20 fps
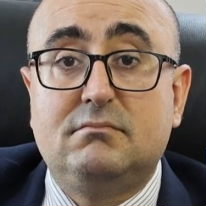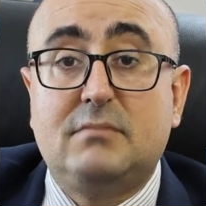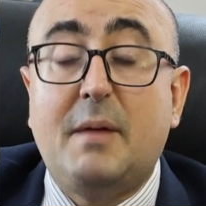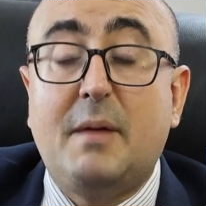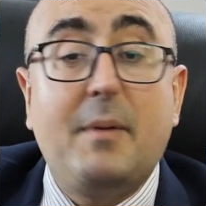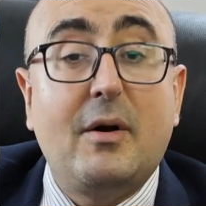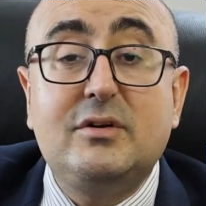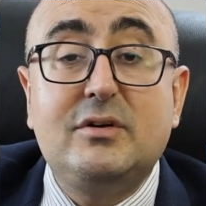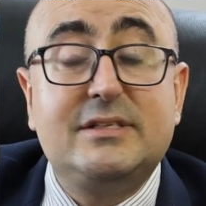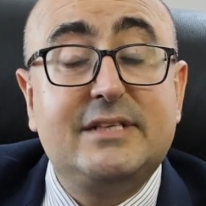
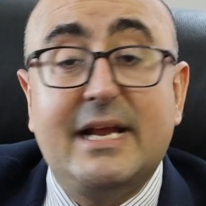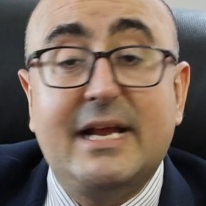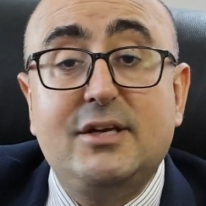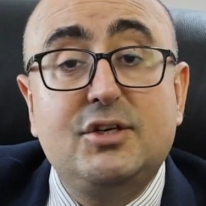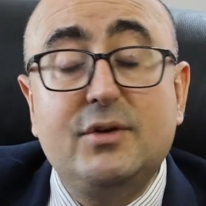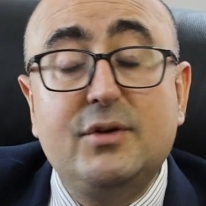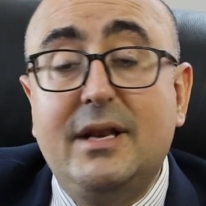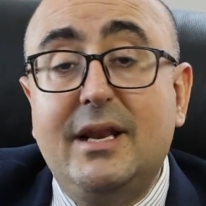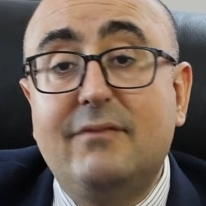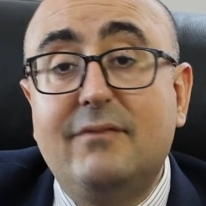About
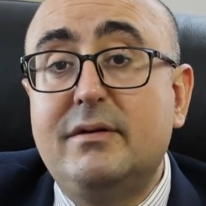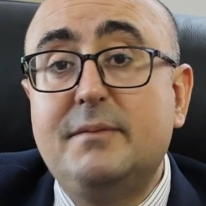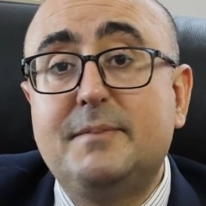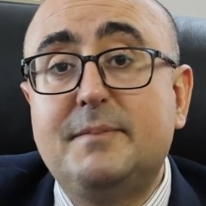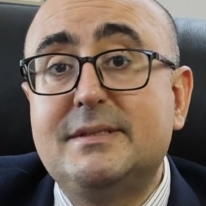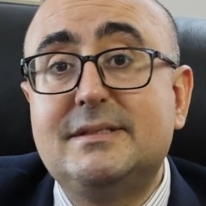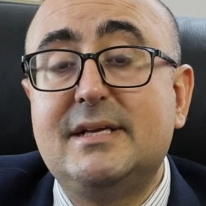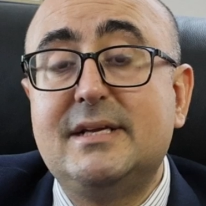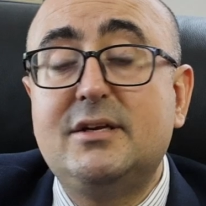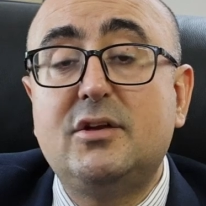10 to
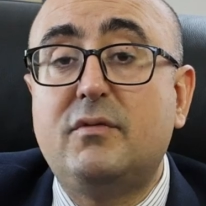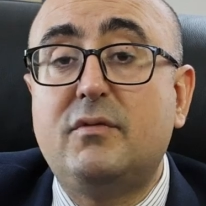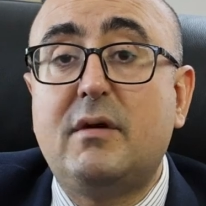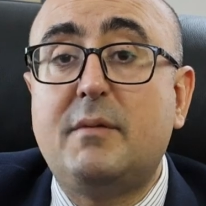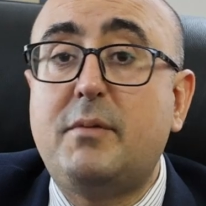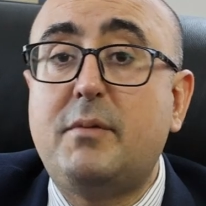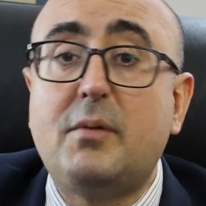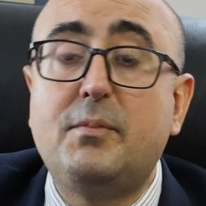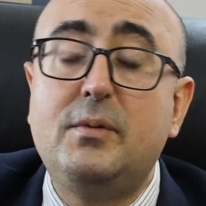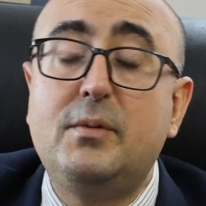11% of
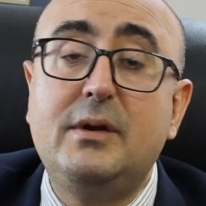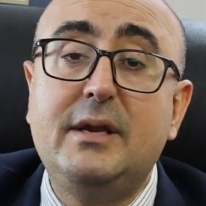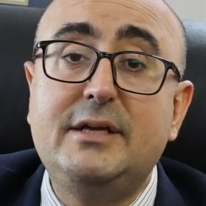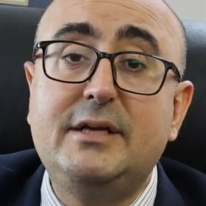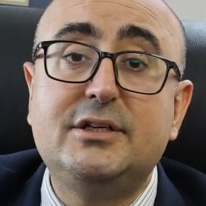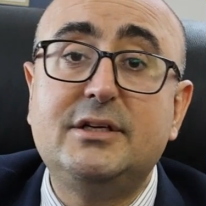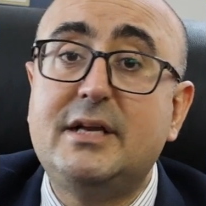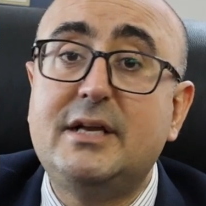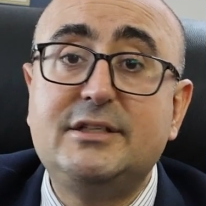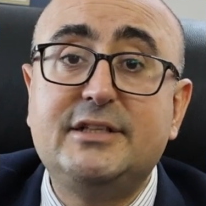our
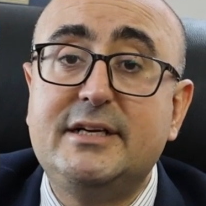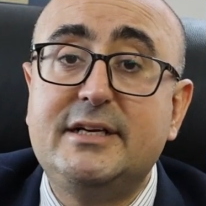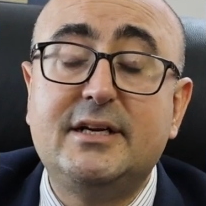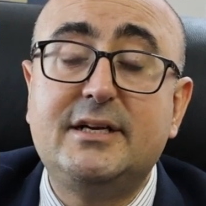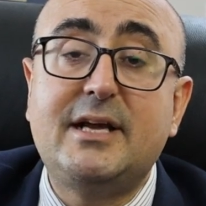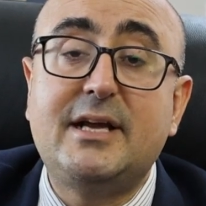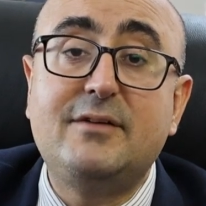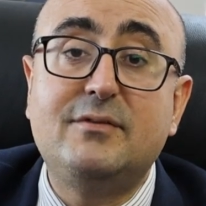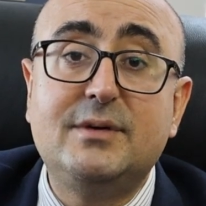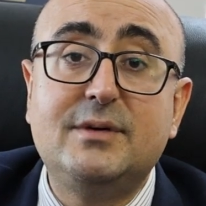population are gender
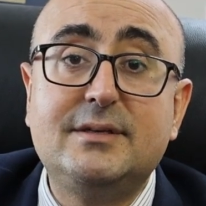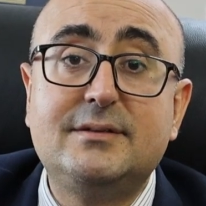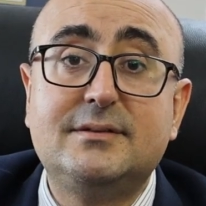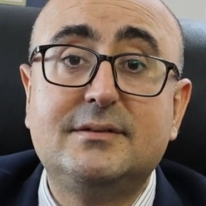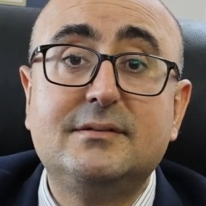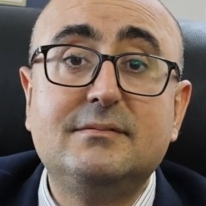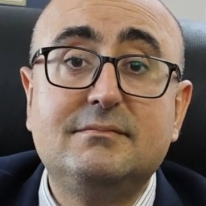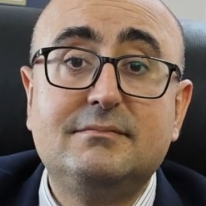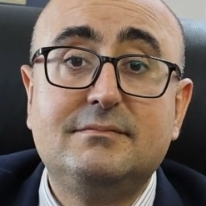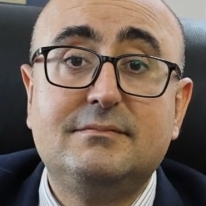
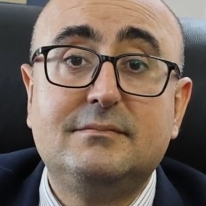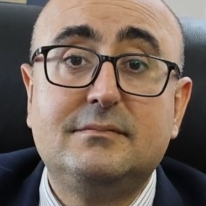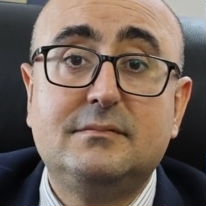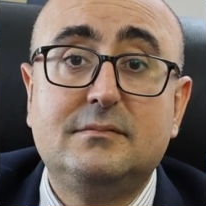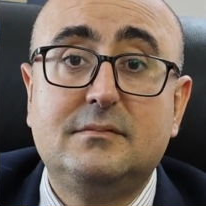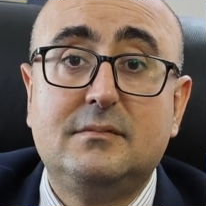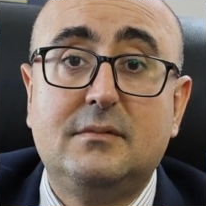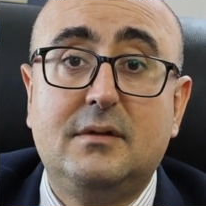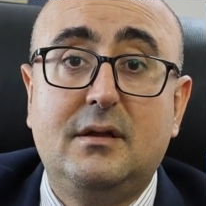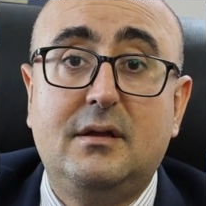diverse.
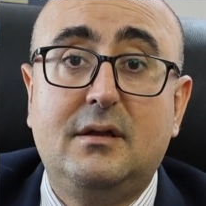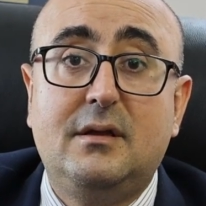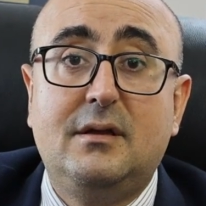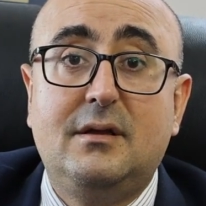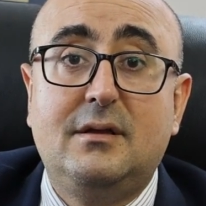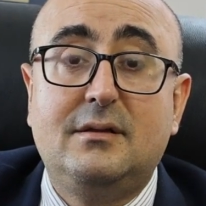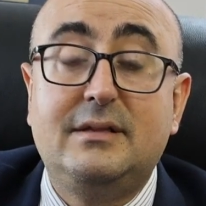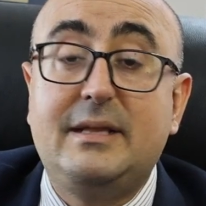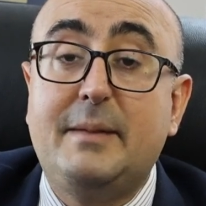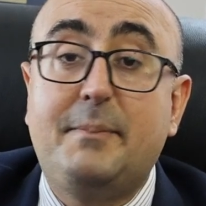
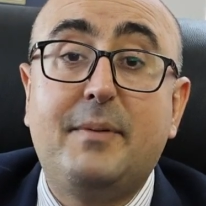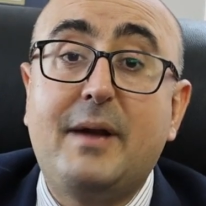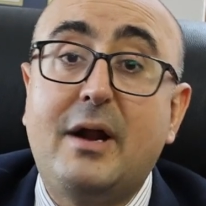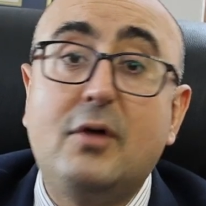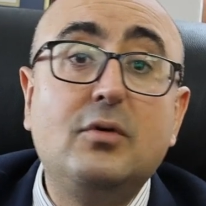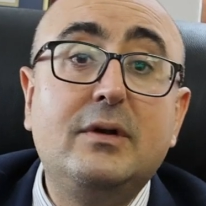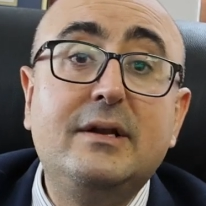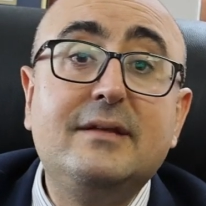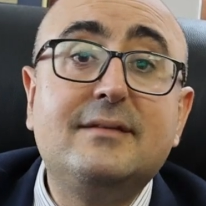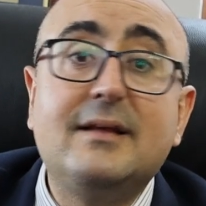They're
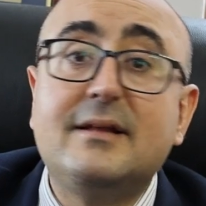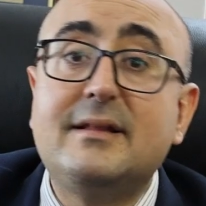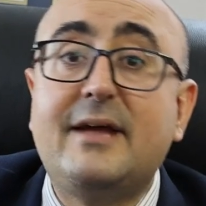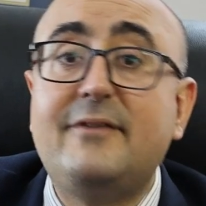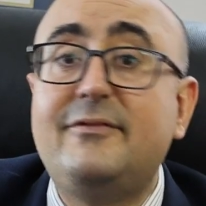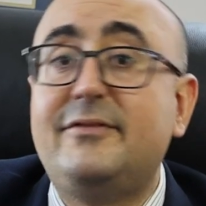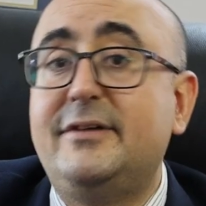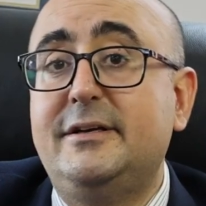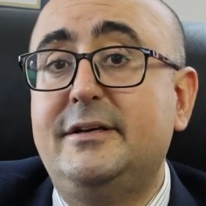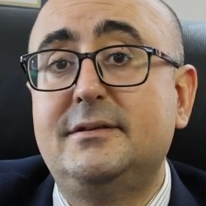proudly South
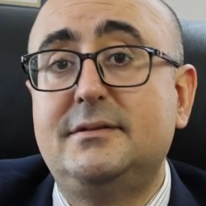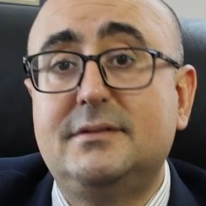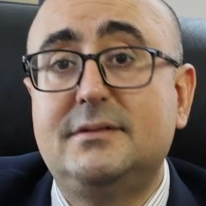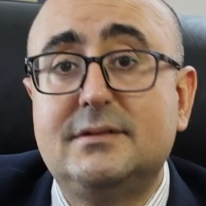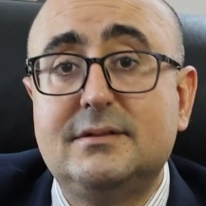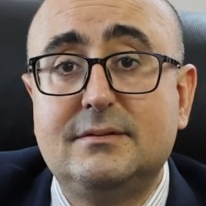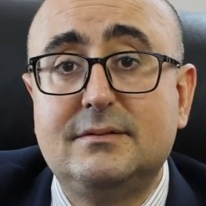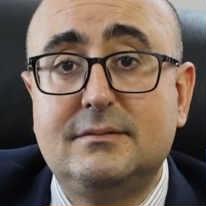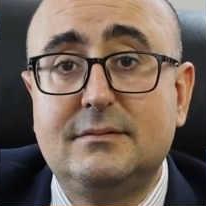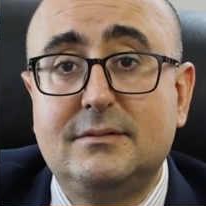
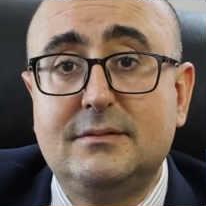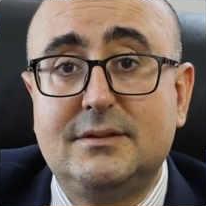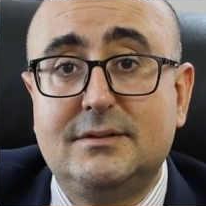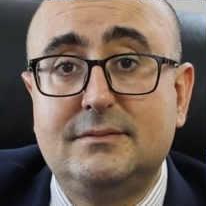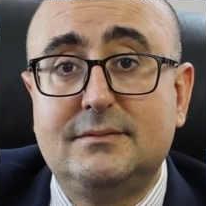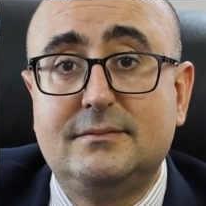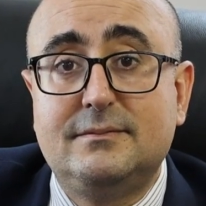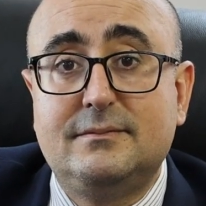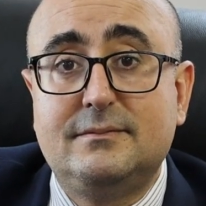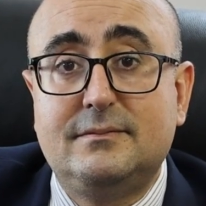Africans.
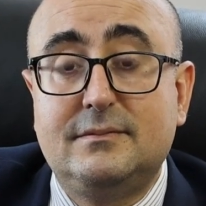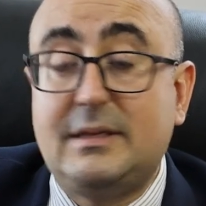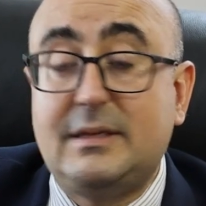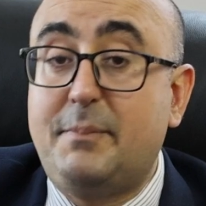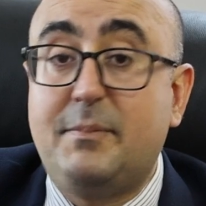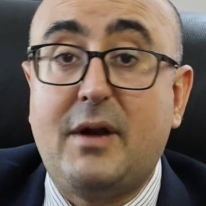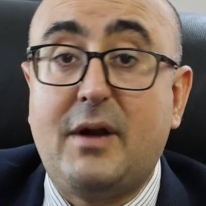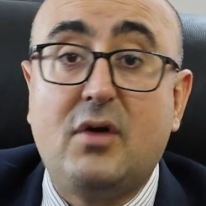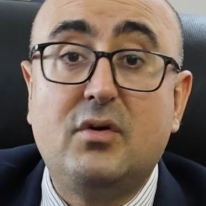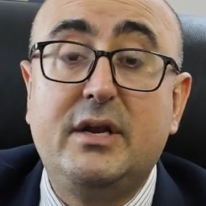
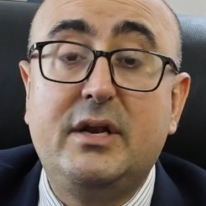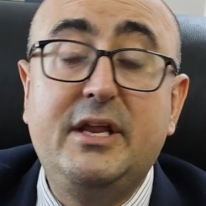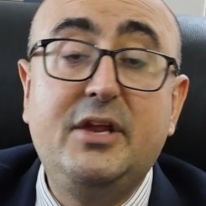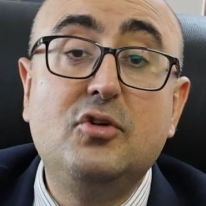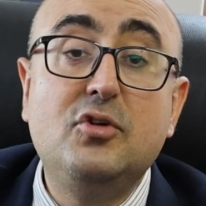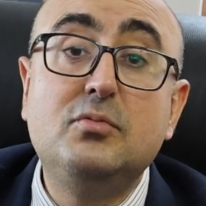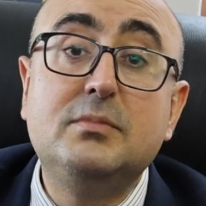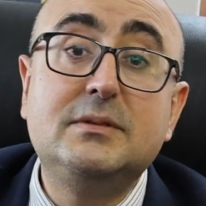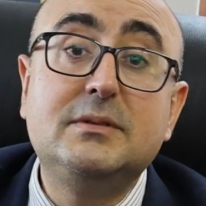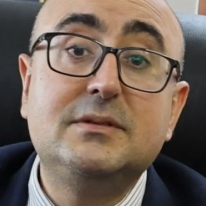They're proudly
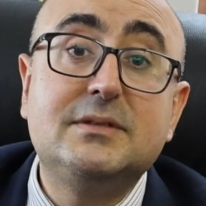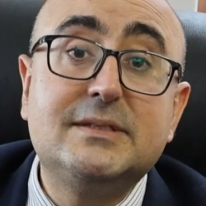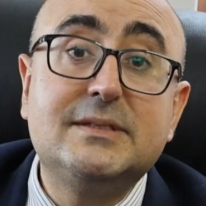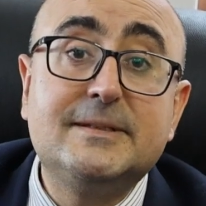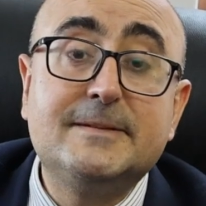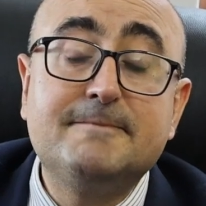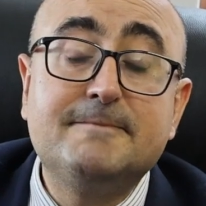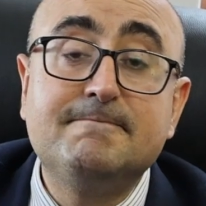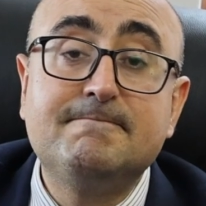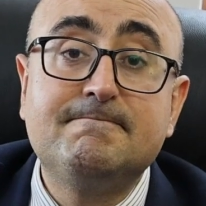humans.